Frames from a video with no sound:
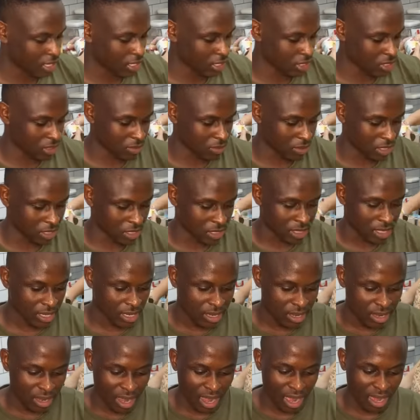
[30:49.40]
you so much.
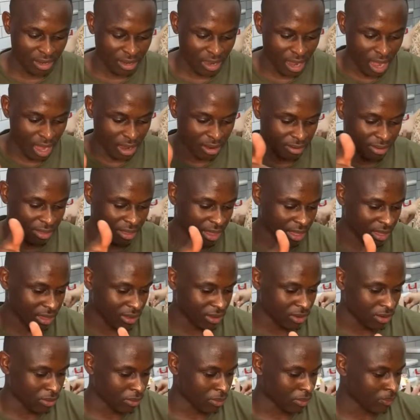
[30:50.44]
RR, thank
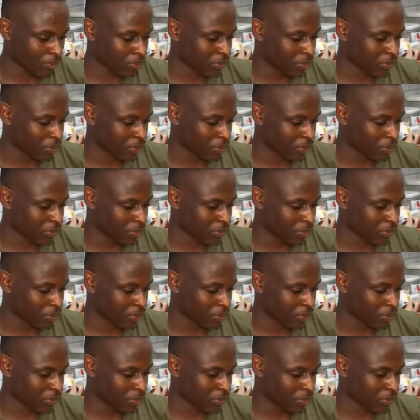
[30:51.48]
you.